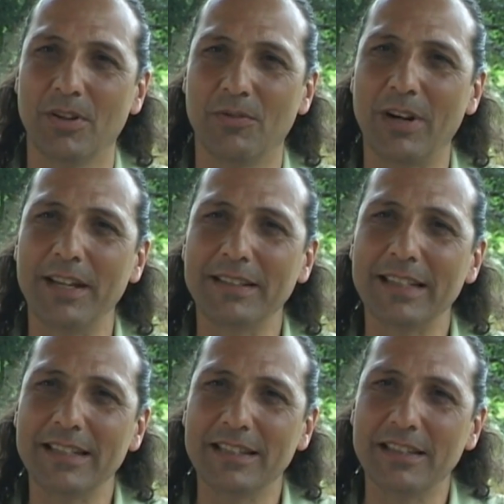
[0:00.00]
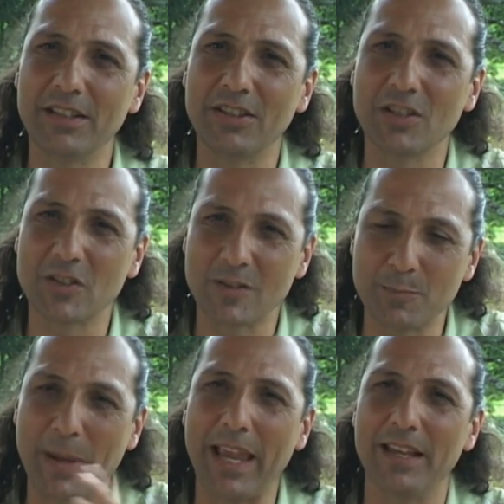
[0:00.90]
right, in the
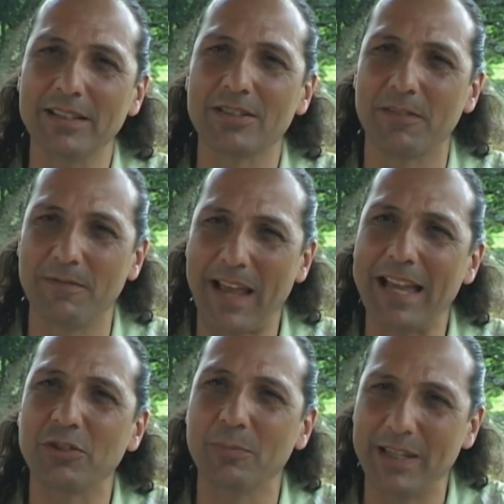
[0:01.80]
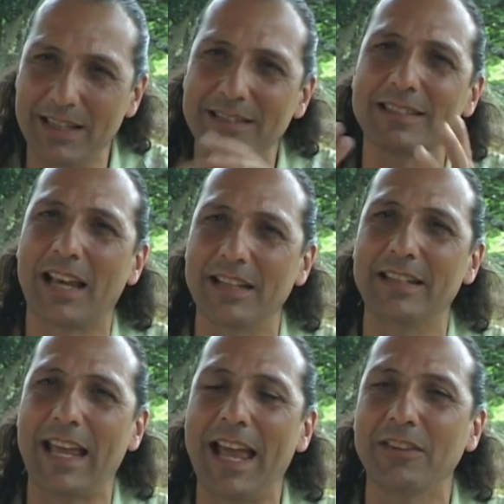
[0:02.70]
space, the vacuum inside
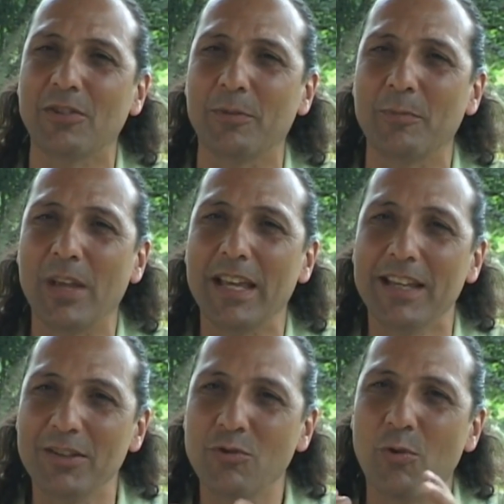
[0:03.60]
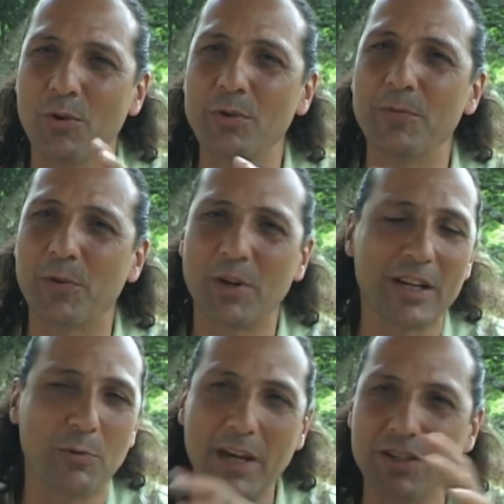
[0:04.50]
the atom, in order for
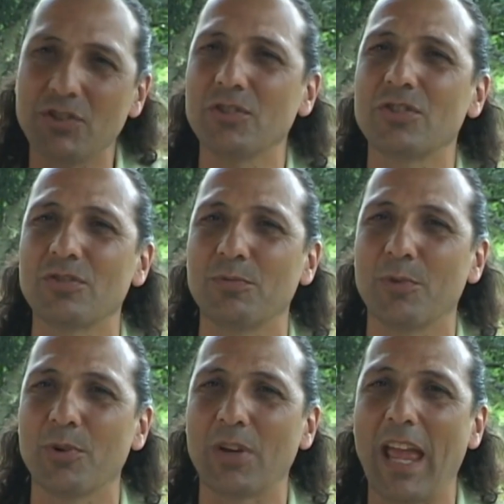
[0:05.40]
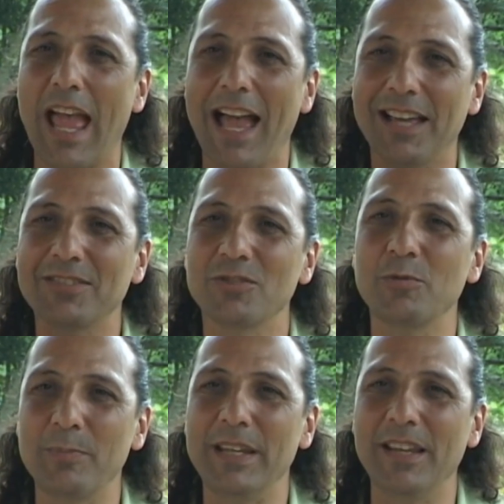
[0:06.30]
equations to work, has
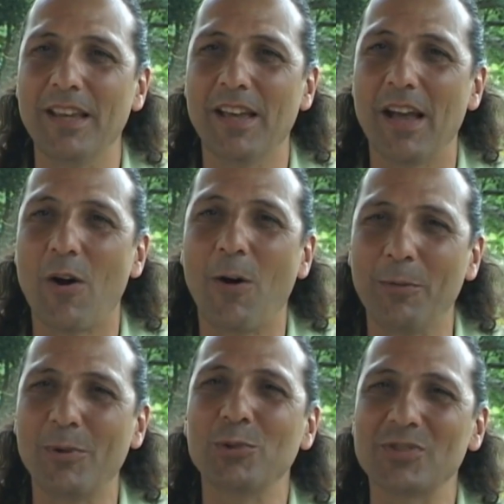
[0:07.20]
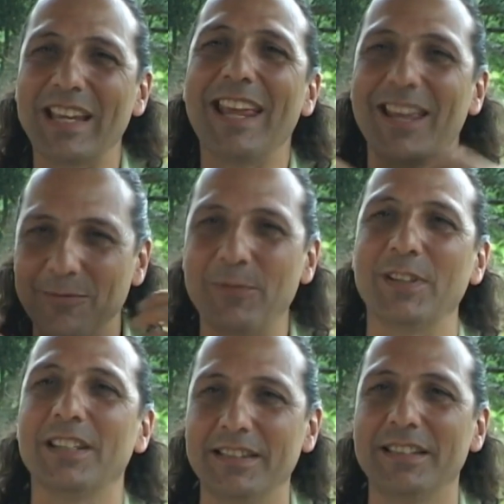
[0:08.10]
to be almost
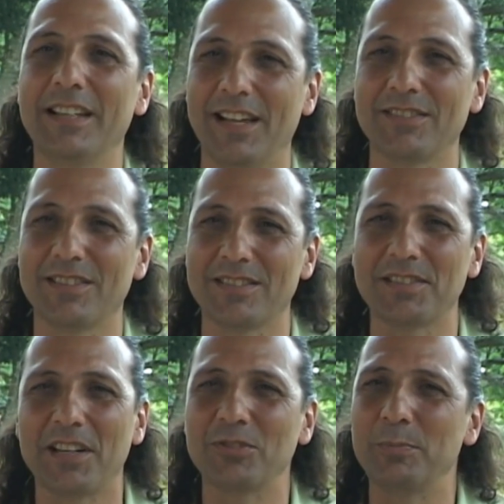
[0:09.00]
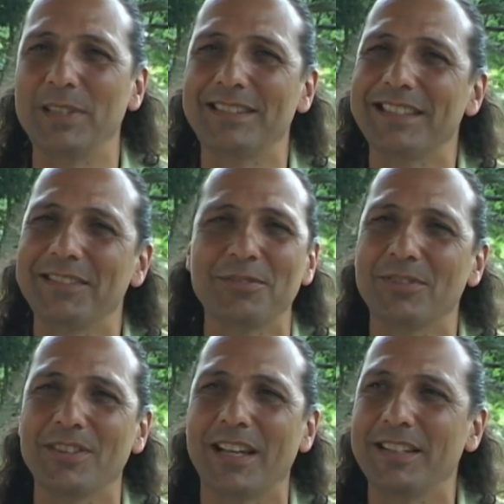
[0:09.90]
infinitely dense. It's thought to be 10 to
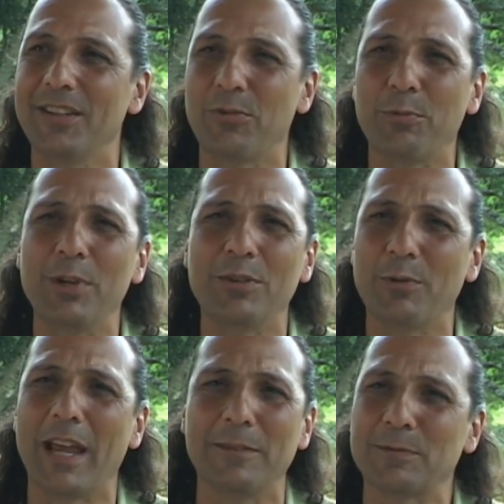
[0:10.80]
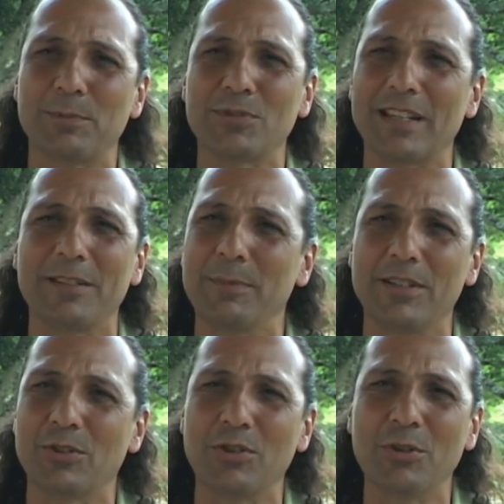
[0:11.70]
the 93 grams per
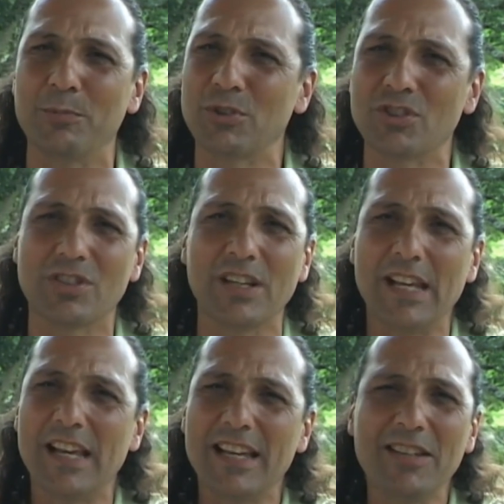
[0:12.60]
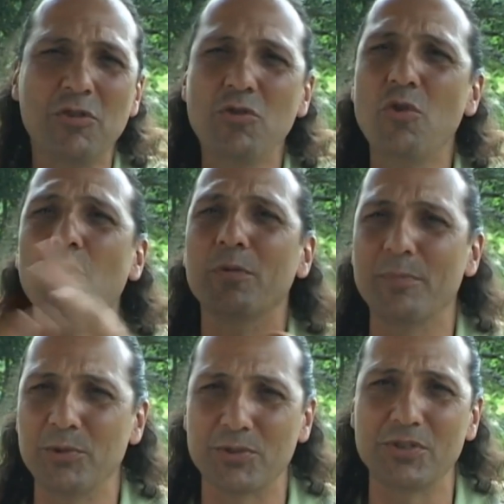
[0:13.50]
centimeter cube, which is an
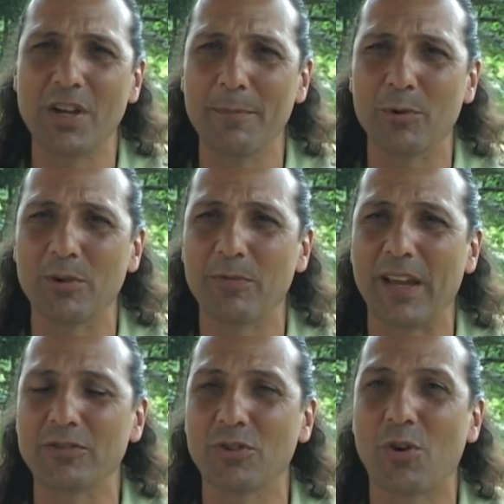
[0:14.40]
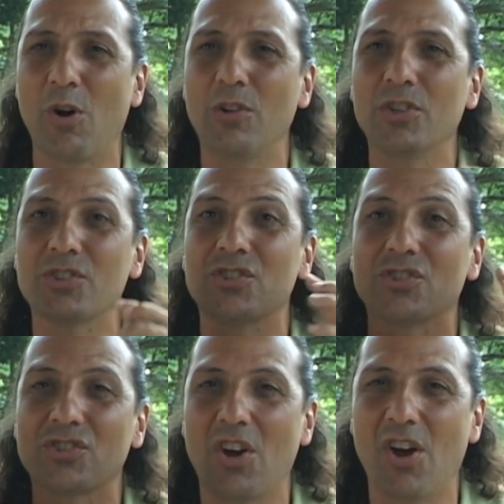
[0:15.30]
enormous number. If I took all the
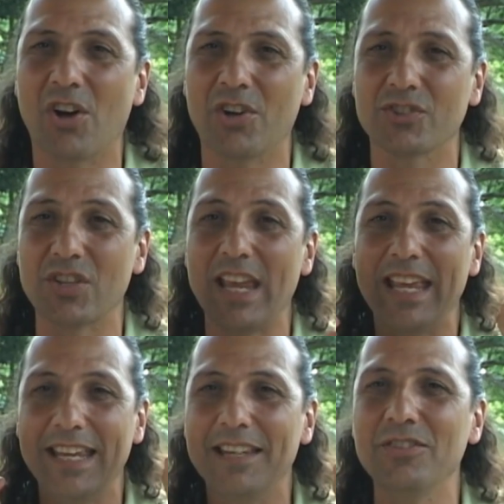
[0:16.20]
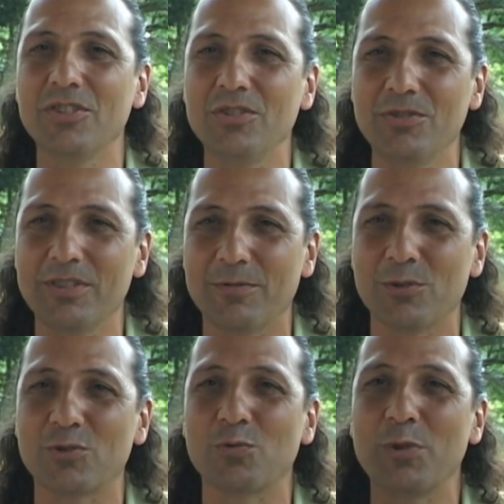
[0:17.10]
stars in the
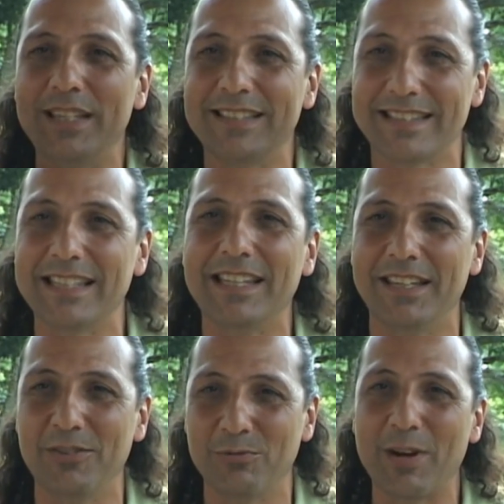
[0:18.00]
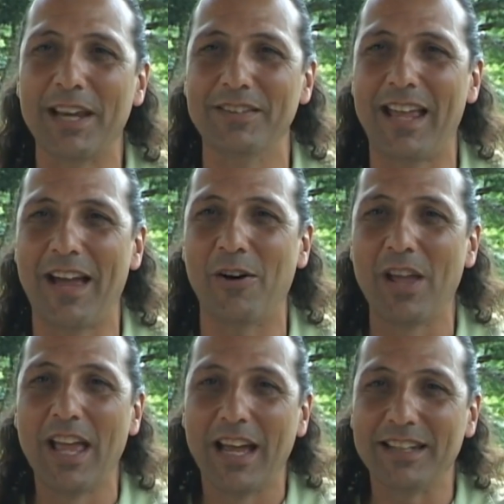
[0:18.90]
universe we see right now,
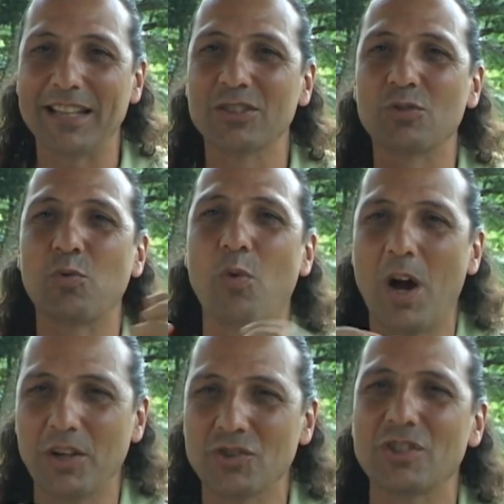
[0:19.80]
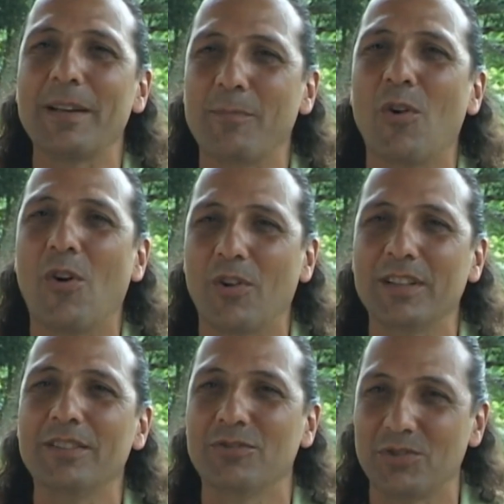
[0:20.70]
and I squashed them all
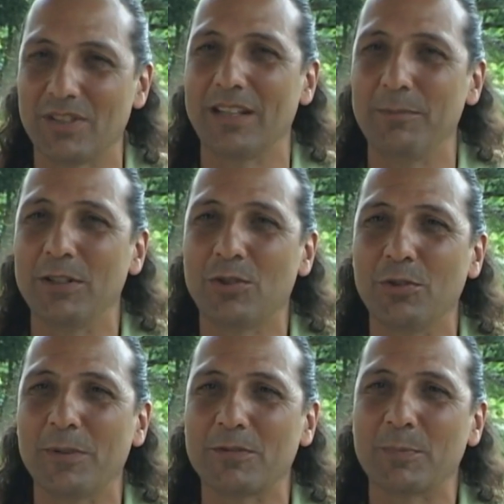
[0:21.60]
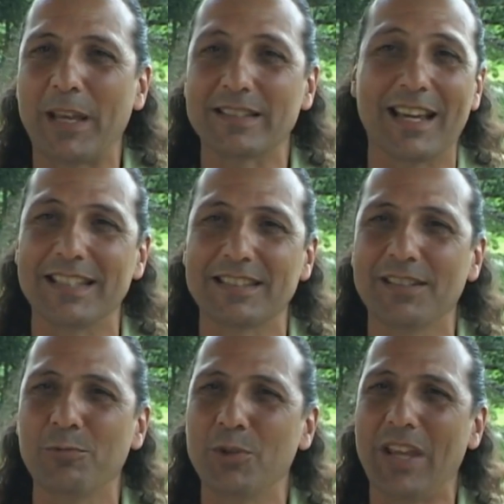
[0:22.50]
into a centimeter cube of space, I
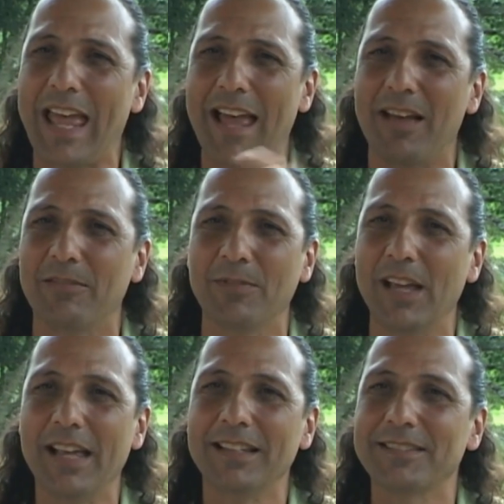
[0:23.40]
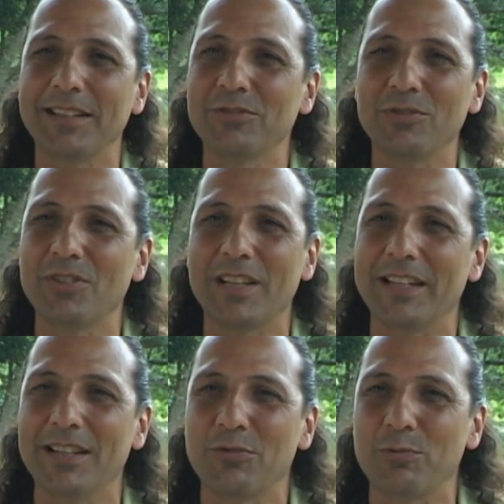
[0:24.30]
still wouldn't have 10 to the
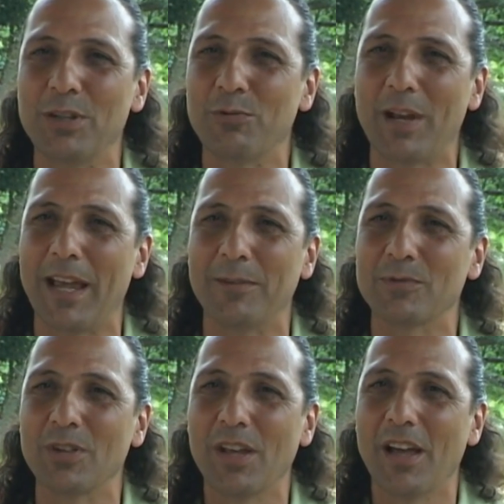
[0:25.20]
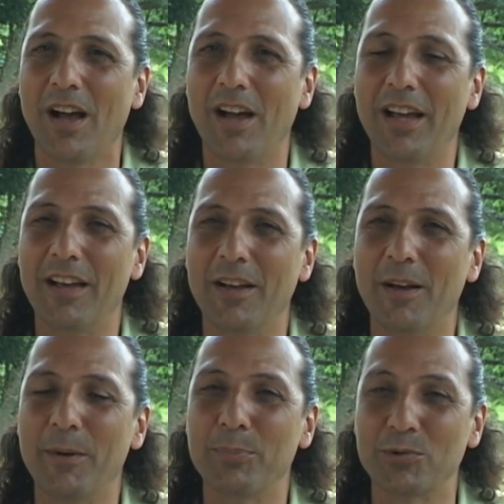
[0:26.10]
93 grams
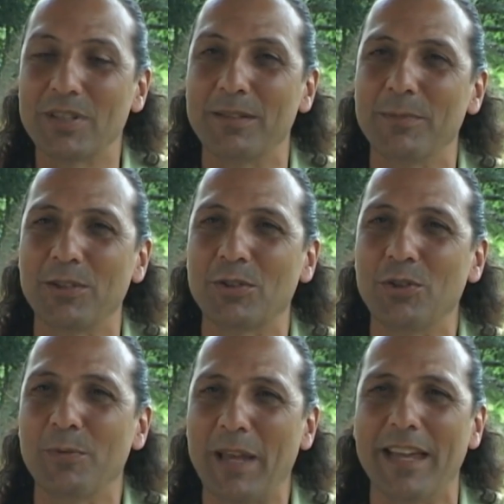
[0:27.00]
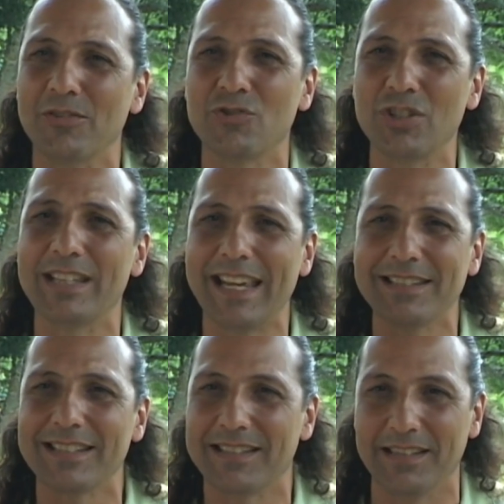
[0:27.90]
per centimeter cube energy
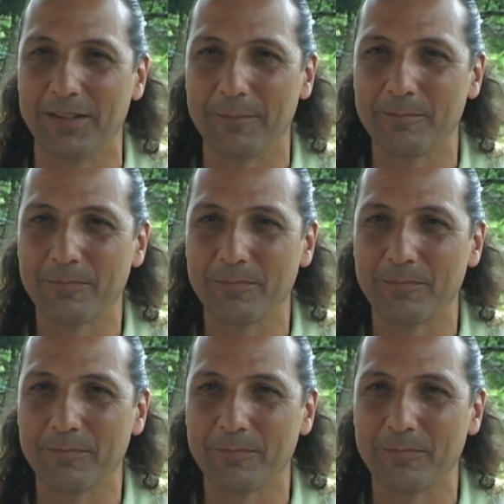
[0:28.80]
density.